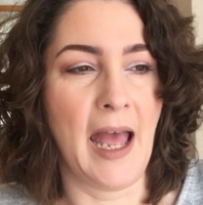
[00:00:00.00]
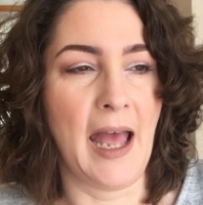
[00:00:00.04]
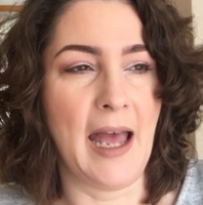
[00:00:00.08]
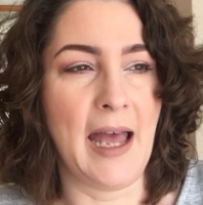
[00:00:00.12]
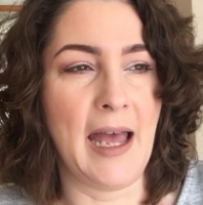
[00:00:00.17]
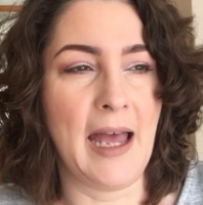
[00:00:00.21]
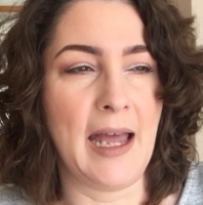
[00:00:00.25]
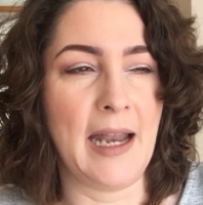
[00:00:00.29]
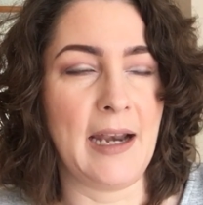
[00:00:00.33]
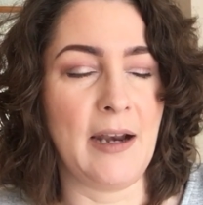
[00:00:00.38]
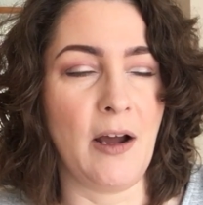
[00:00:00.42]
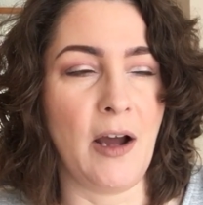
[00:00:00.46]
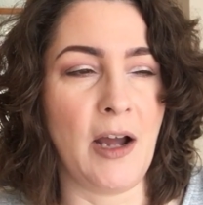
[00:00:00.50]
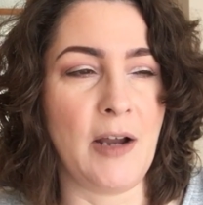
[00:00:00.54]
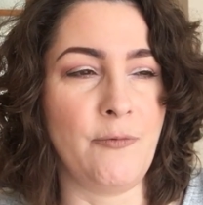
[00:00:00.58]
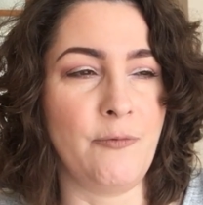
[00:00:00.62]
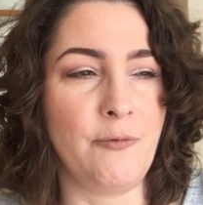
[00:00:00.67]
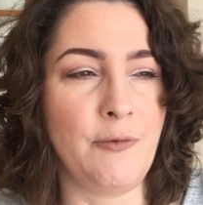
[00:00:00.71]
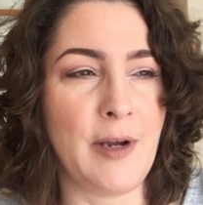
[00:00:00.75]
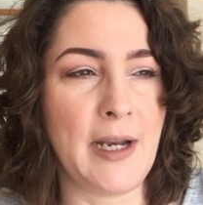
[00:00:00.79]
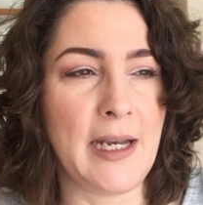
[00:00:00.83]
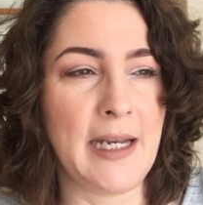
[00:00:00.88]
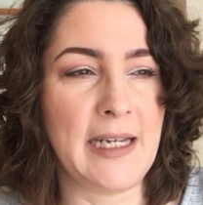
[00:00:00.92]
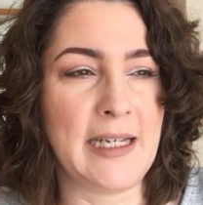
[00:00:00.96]
And I
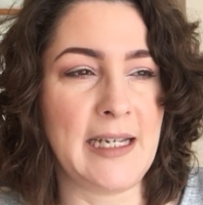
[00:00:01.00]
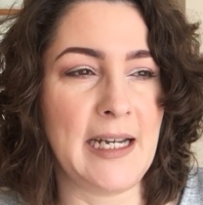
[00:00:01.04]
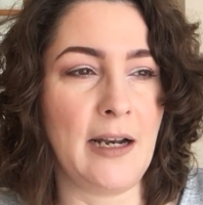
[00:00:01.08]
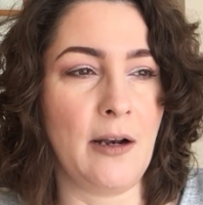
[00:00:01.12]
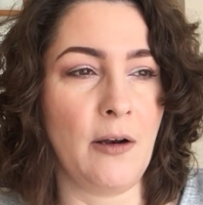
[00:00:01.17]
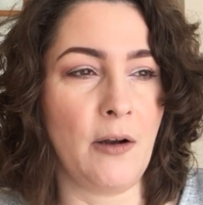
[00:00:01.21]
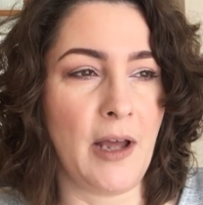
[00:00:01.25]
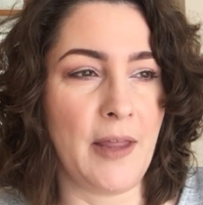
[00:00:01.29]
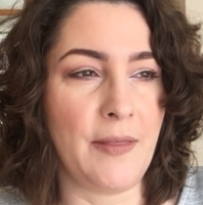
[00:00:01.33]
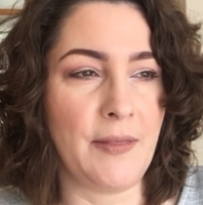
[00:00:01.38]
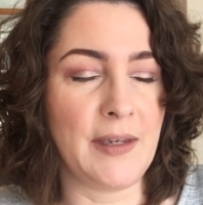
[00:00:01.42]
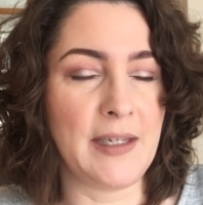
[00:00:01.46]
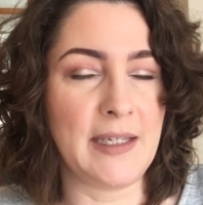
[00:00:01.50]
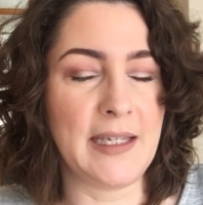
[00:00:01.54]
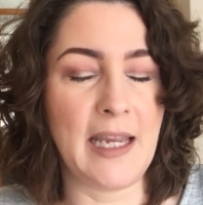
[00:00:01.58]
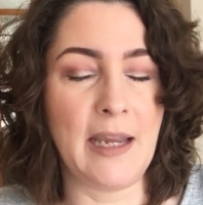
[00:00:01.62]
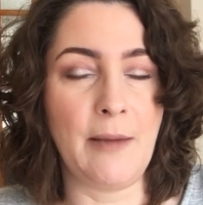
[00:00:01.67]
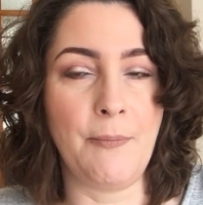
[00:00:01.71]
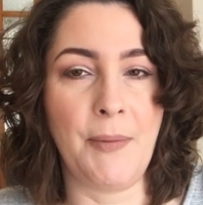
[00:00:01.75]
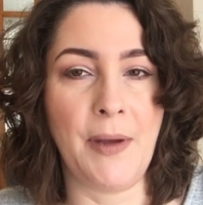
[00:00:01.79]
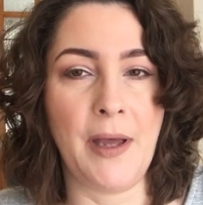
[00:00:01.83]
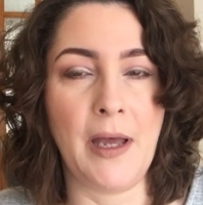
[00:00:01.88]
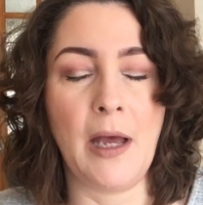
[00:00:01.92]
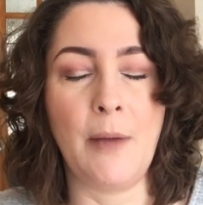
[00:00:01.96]
really didn't like the
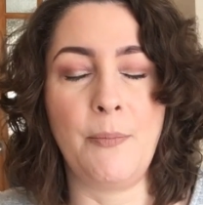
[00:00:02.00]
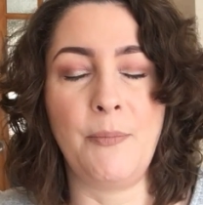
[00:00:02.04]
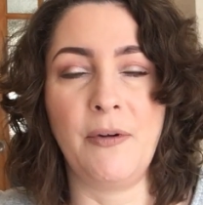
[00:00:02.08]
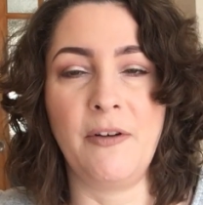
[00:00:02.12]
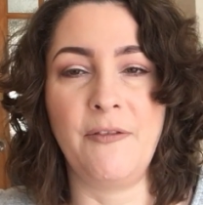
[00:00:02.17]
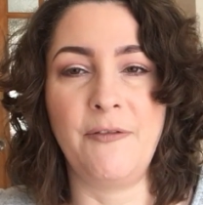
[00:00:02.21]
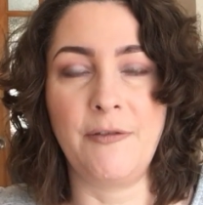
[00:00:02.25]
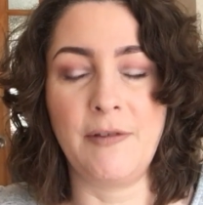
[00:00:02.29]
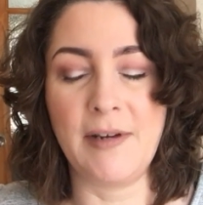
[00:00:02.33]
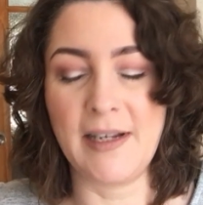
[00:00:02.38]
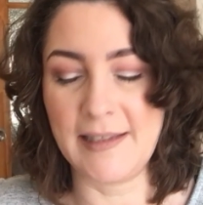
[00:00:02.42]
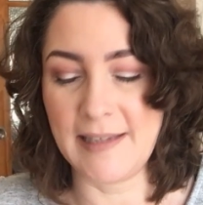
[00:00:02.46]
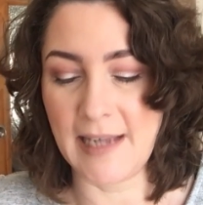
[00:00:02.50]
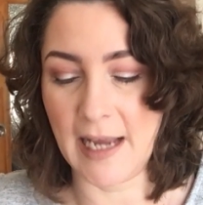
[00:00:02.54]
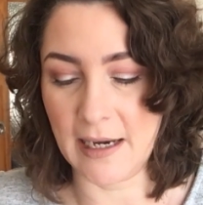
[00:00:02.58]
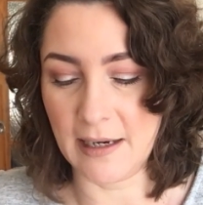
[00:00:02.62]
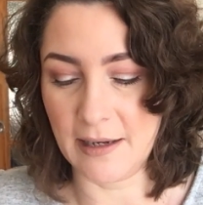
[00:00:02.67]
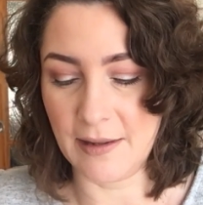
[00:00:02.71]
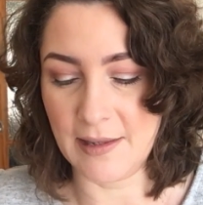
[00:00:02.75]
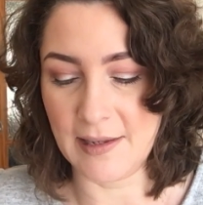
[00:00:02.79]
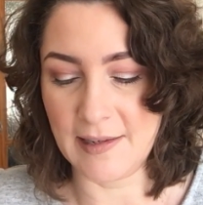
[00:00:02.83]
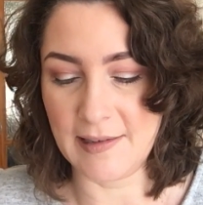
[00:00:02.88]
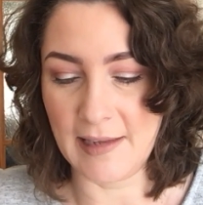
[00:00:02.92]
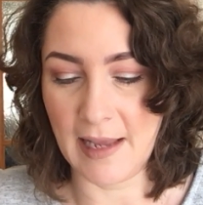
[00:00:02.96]
deep purple for
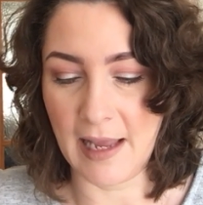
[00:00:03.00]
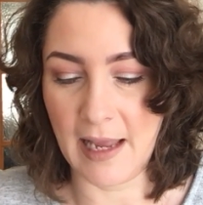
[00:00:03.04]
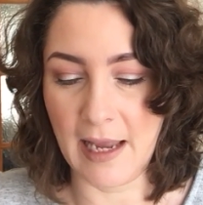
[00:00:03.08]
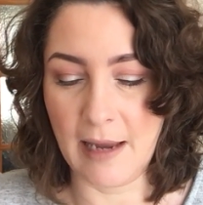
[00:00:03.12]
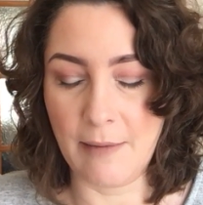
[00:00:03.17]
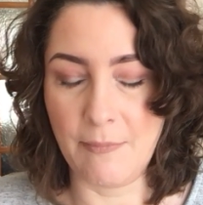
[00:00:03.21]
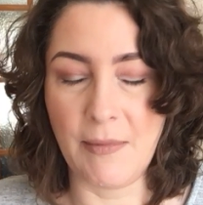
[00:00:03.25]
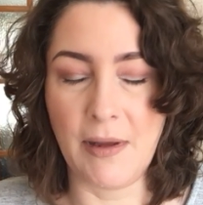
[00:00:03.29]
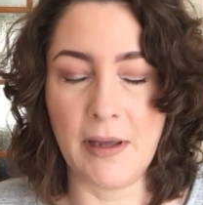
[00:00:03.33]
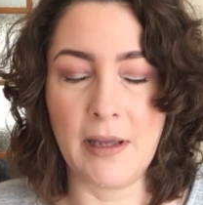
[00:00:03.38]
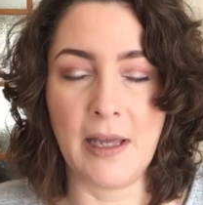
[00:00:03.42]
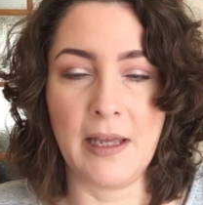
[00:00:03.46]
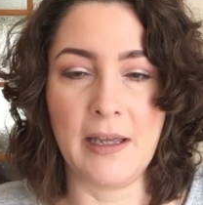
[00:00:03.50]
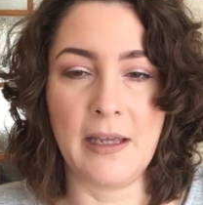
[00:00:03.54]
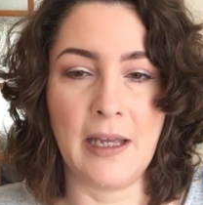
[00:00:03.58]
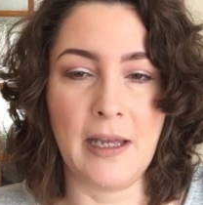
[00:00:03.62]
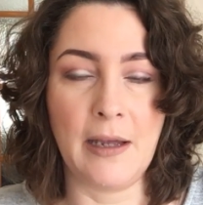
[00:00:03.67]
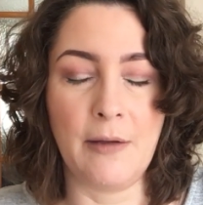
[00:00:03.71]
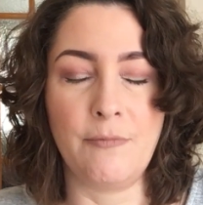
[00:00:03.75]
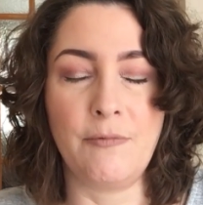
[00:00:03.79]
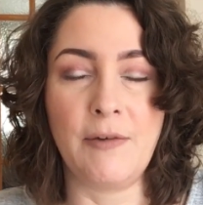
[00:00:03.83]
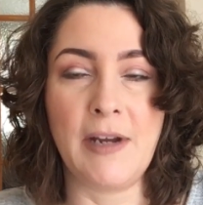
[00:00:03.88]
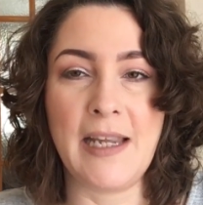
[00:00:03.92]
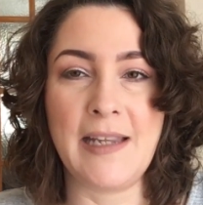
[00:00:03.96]
exactly the same
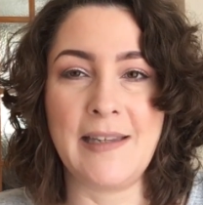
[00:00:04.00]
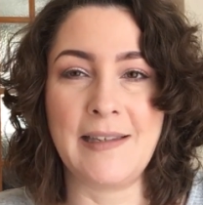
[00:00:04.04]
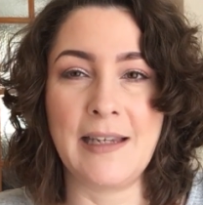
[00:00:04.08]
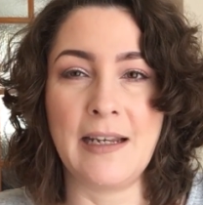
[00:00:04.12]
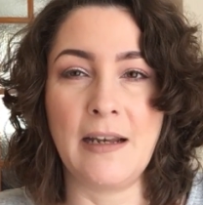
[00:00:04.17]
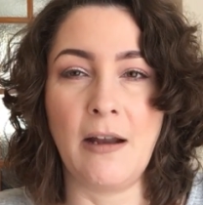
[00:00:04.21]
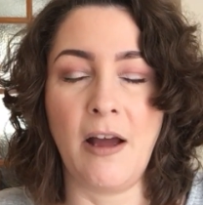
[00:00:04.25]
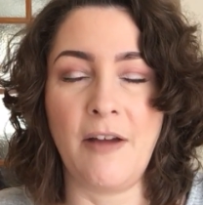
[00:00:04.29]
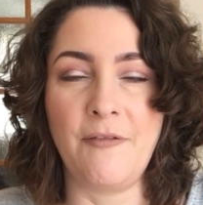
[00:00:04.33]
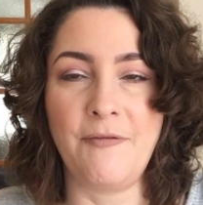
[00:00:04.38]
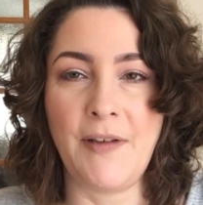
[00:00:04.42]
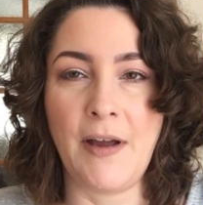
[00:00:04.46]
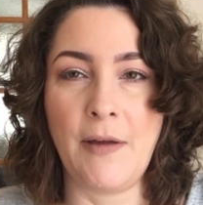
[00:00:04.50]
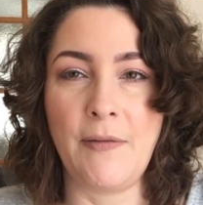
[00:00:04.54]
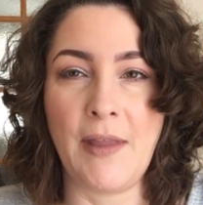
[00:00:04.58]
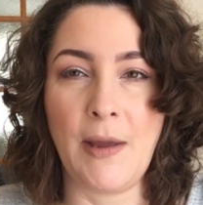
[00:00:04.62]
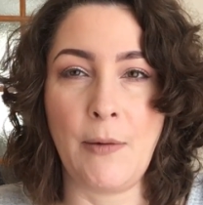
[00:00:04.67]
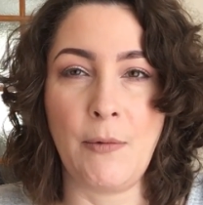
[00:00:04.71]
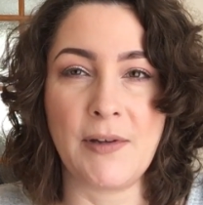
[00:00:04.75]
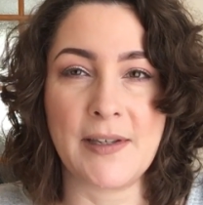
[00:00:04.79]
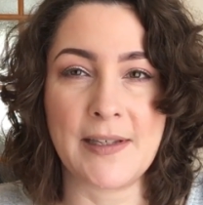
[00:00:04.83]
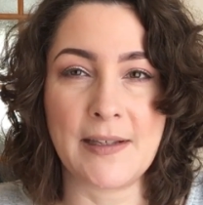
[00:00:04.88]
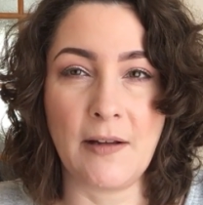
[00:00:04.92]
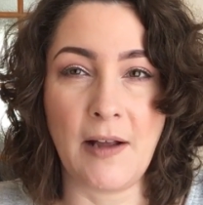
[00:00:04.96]
reason. I found they
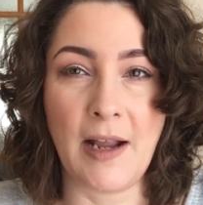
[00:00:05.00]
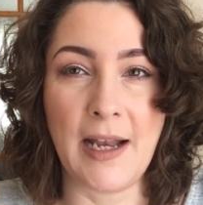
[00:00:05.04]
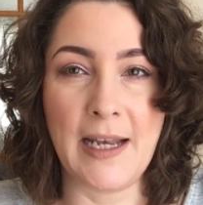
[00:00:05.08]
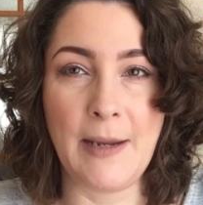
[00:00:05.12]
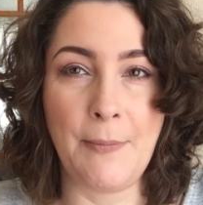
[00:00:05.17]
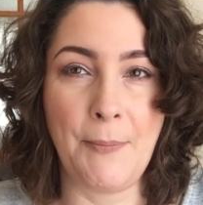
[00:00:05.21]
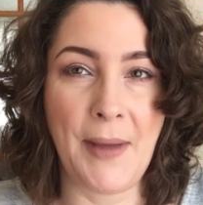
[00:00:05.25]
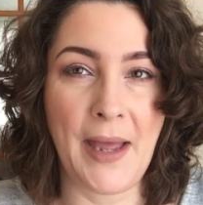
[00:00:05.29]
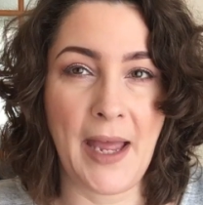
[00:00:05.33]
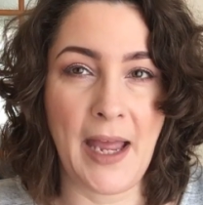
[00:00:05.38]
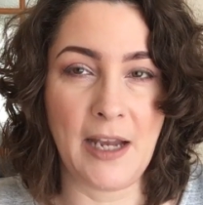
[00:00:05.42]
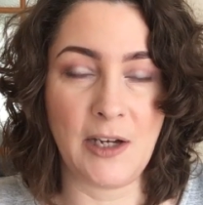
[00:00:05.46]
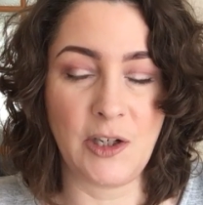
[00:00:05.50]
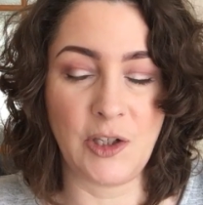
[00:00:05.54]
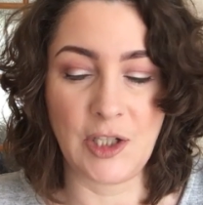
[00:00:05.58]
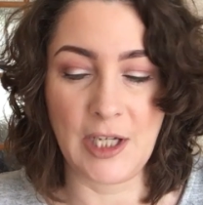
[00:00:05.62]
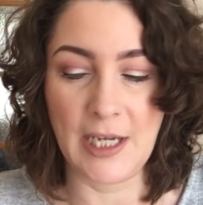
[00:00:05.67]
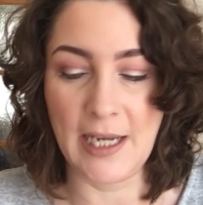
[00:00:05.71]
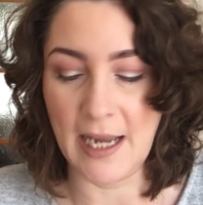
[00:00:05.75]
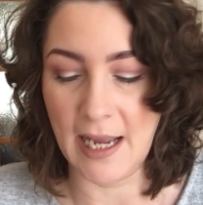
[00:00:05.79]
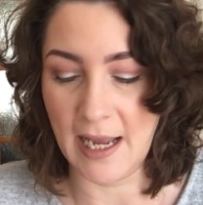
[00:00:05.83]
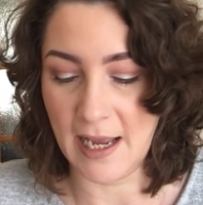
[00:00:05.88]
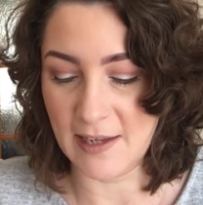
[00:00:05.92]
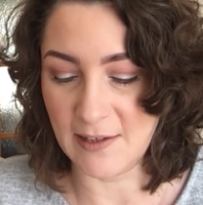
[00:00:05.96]
were slightly
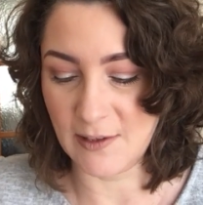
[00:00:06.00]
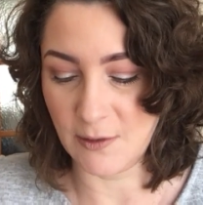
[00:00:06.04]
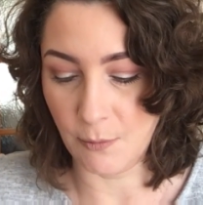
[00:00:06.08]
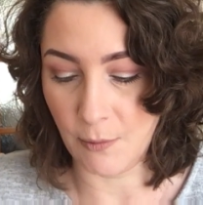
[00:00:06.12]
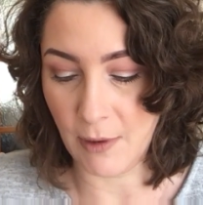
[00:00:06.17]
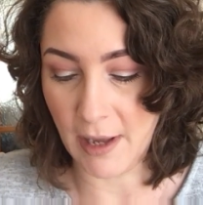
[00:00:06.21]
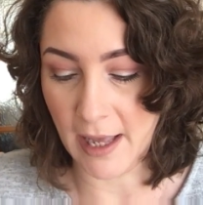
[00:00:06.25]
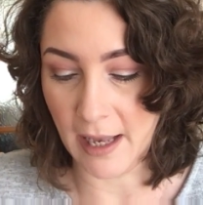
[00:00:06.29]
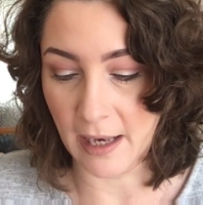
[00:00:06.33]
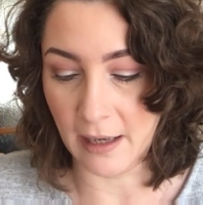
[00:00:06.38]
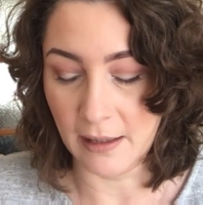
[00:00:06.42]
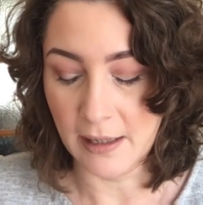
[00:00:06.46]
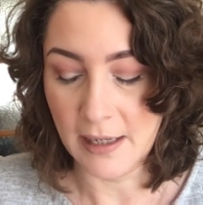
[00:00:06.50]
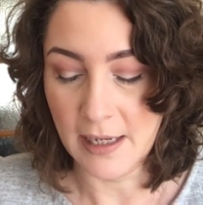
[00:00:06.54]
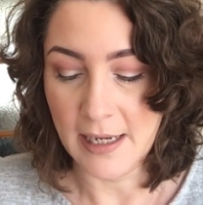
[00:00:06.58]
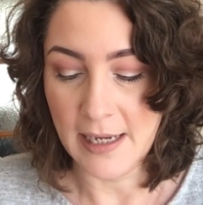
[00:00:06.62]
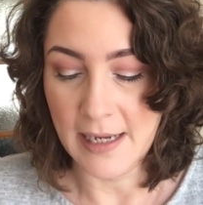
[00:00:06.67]
patchy as well.